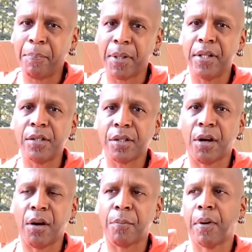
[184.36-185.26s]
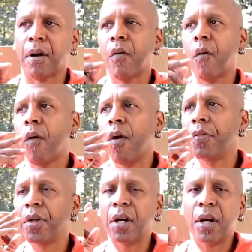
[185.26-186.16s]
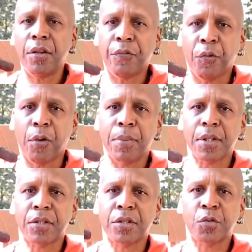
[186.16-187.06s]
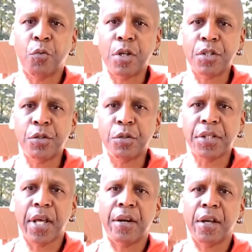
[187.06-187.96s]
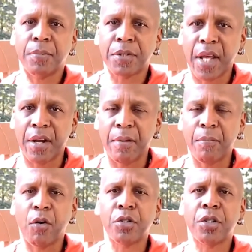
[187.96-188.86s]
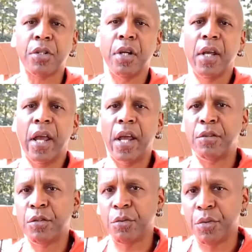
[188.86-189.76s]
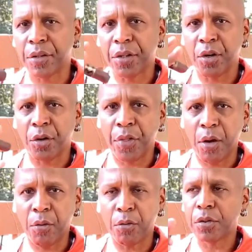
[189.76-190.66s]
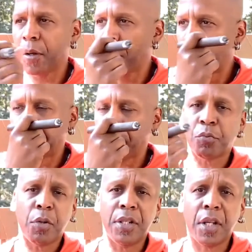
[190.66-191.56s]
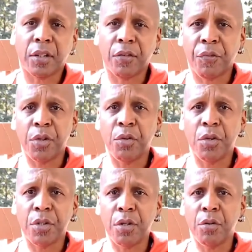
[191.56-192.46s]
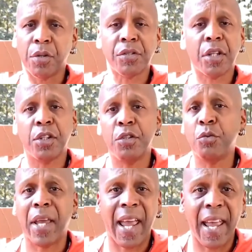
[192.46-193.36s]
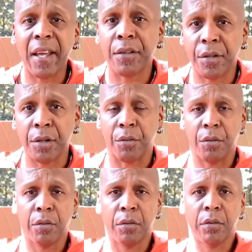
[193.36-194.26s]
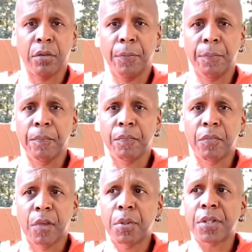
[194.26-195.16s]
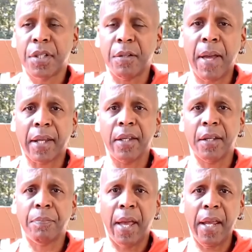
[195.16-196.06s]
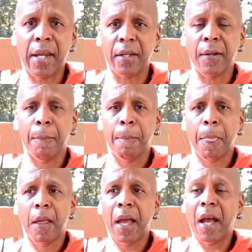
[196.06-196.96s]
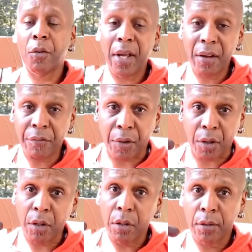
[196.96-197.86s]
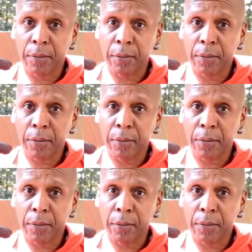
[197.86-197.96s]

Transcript: but here's the hard part. The other four businesses, once you set it up, set it in motion, and you do nothing on those, there's really nothing for you to do. There's nothing you can do but sit back and get paid. However,